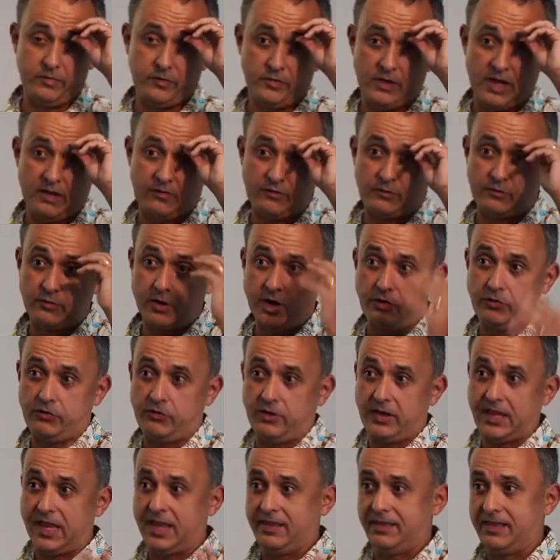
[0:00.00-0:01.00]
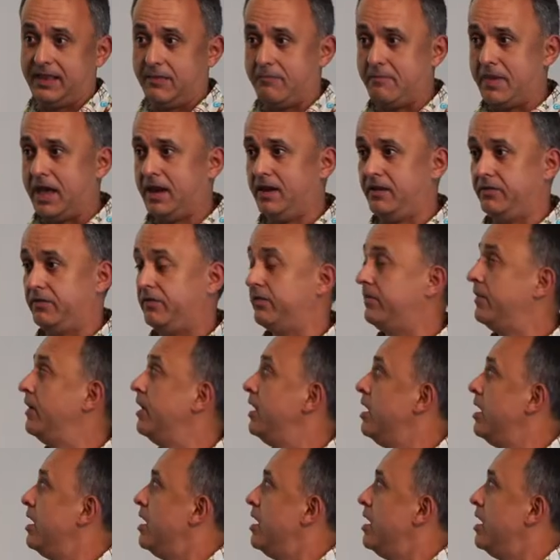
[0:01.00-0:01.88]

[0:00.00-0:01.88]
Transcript: So that's trying to get the balance